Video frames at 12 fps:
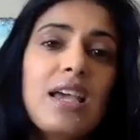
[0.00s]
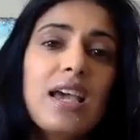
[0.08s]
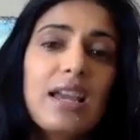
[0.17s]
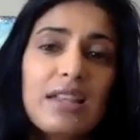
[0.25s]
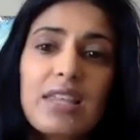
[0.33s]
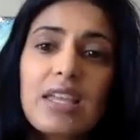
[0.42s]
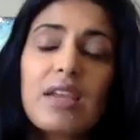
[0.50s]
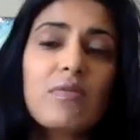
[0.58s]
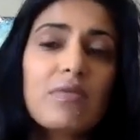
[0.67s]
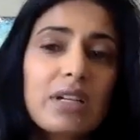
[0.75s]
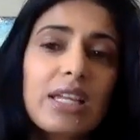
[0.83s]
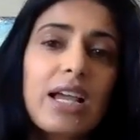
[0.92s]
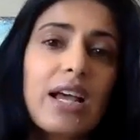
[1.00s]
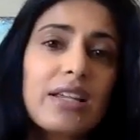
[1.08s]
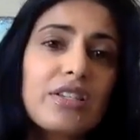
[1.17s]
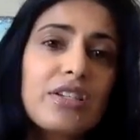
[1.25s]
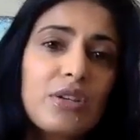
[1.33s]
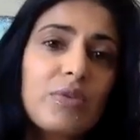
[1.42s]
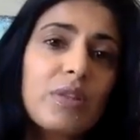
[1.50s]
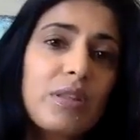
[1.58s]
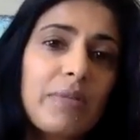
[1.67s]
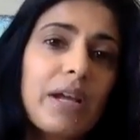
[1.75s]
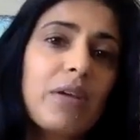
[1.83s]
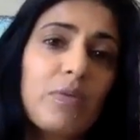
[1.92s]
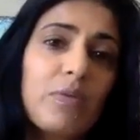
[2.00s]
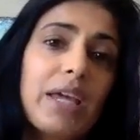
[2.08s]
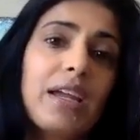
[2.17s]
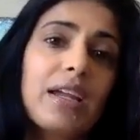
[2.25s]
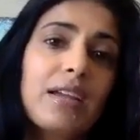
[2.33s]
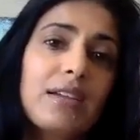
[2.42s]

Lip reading: And I think it really has to do with the biomedic.